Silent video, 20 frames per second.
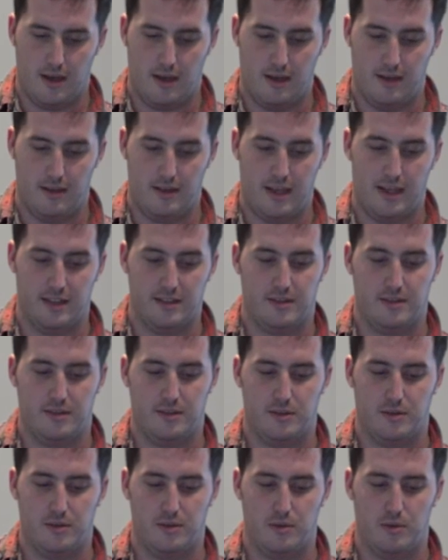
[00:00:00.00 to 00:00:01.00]
And
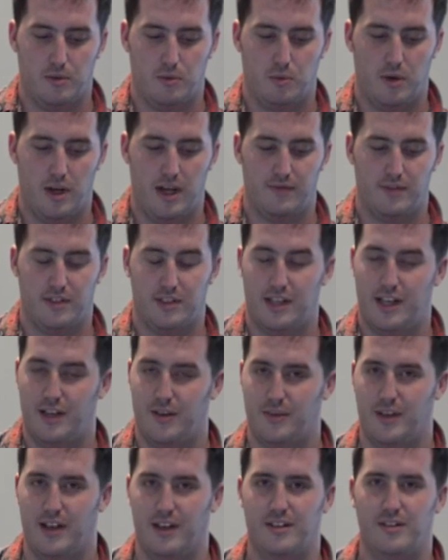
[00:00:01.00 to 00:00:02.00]
that's all I have to say
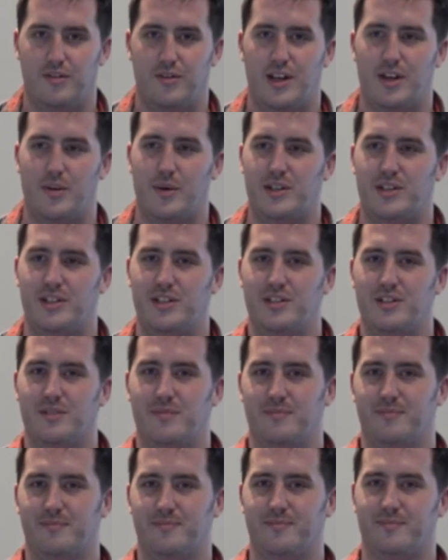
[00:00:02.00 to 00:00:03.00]
on that. Are there any
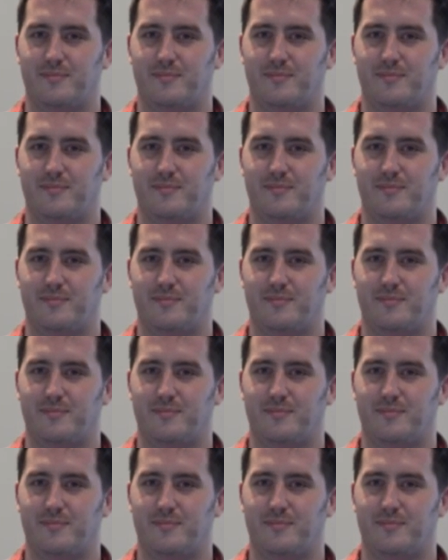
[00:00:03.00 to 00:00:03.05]
questions?